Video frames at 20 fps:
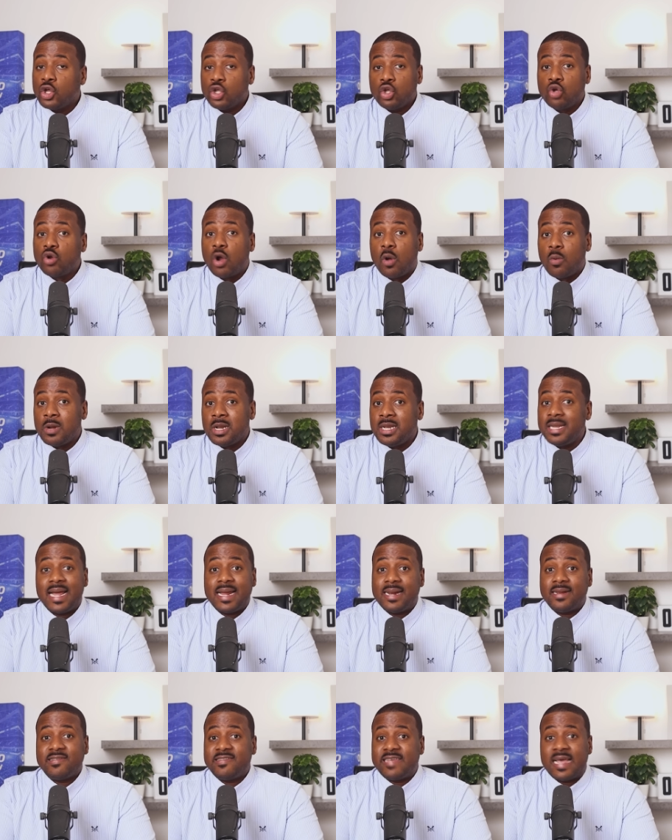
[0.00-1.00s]
You don't
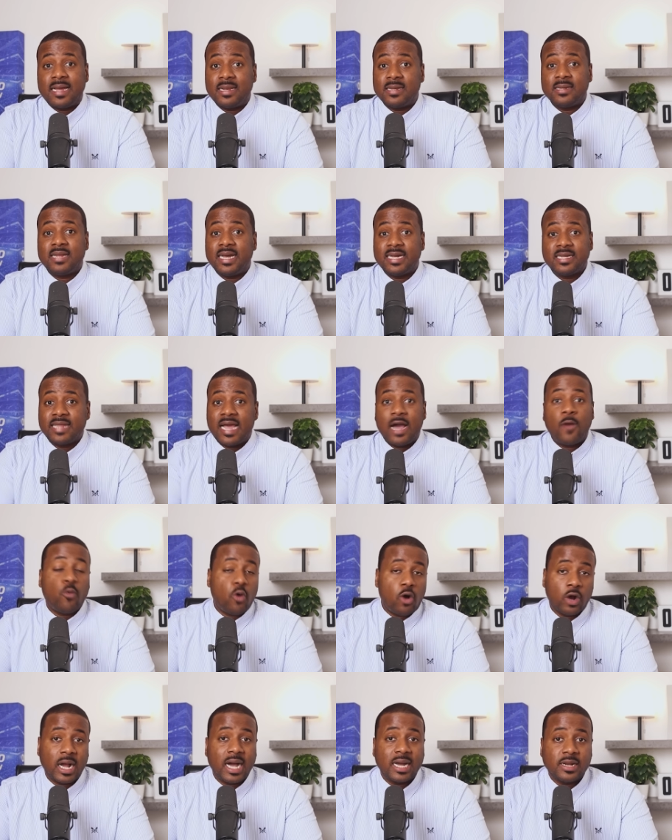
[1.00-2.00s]
let talent like that
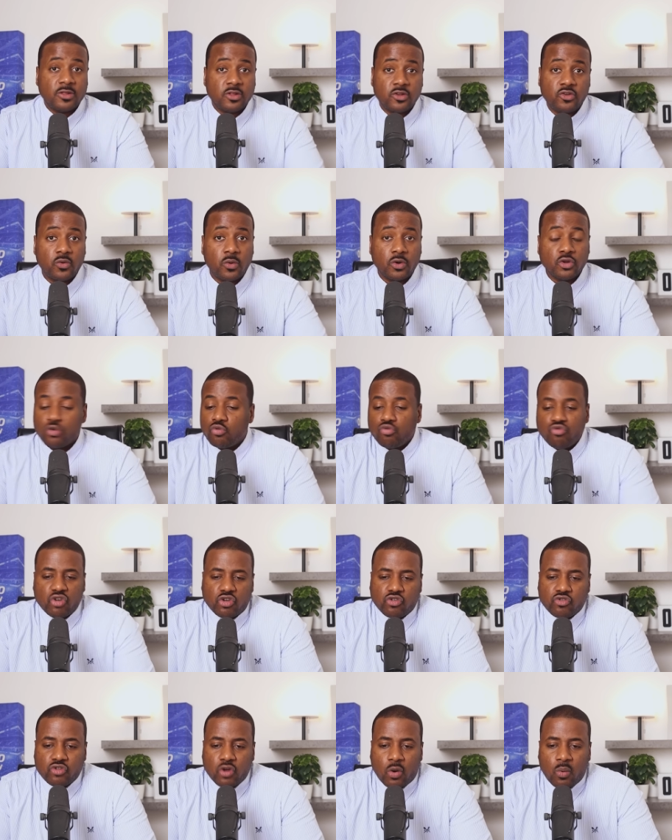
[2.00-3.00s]
walk out of the door. You
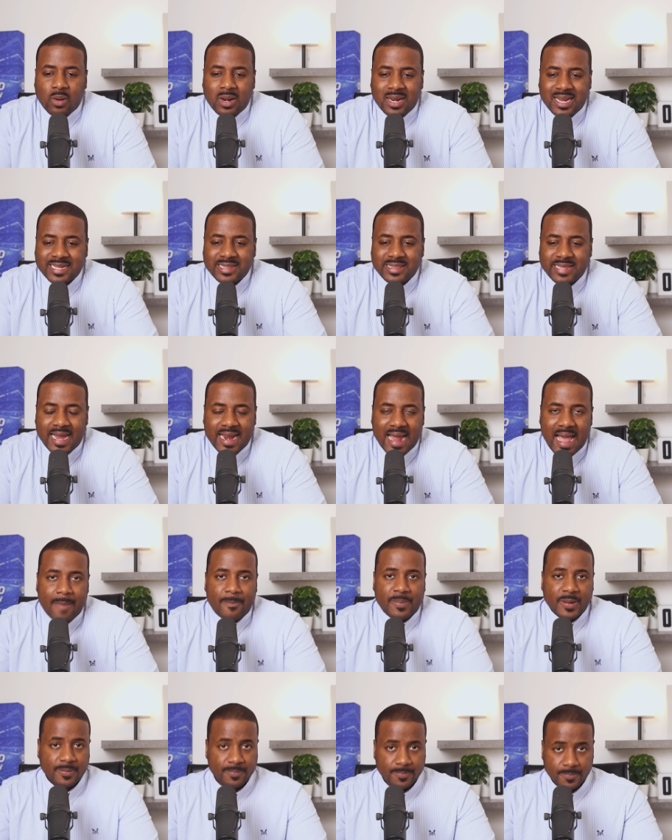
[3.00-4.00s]
just don't let that
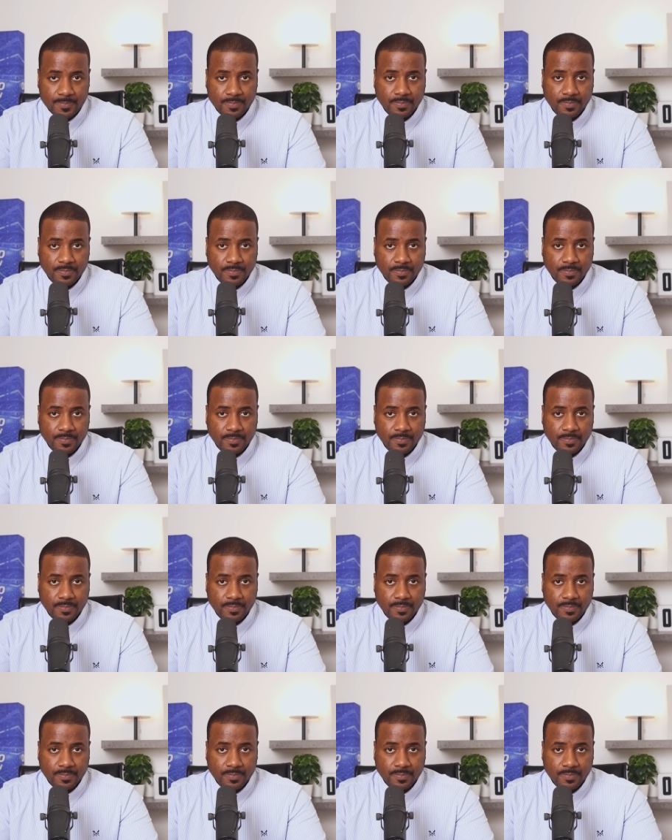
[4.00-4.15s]
happen.